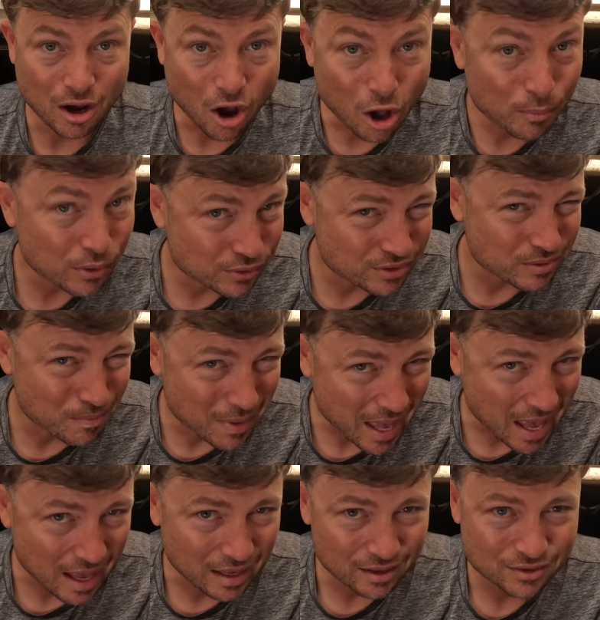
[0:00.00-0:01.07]
almost
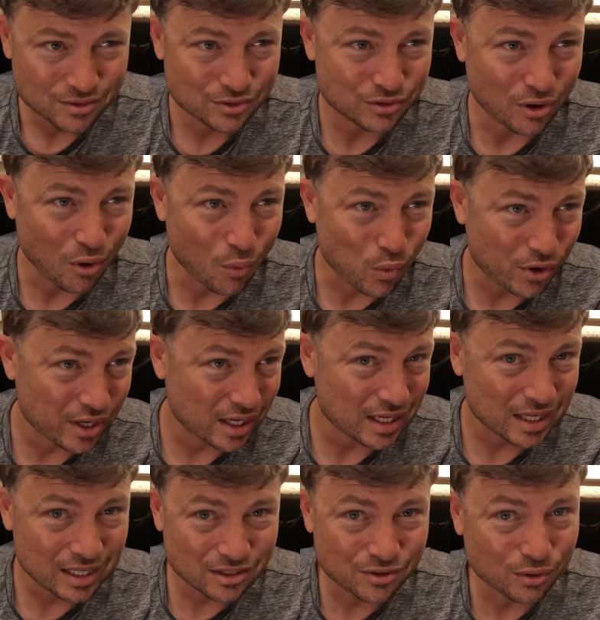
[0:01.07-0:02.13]
May. So we're
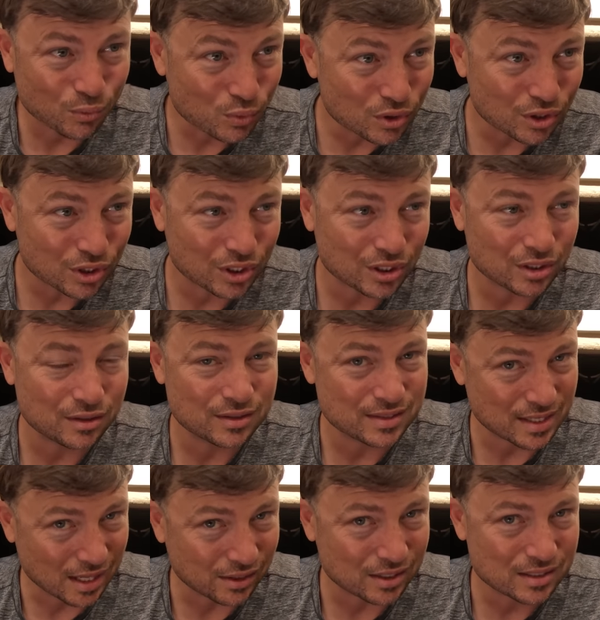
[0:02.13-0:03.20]
getting into the really good
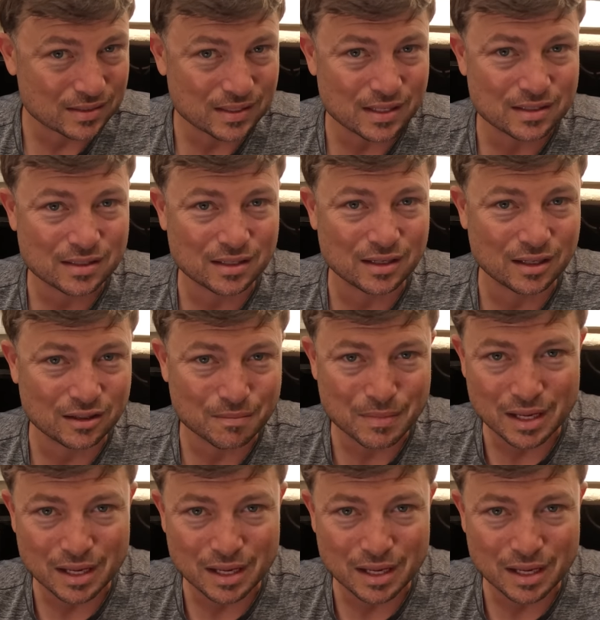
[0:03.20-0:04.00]
sailing season in the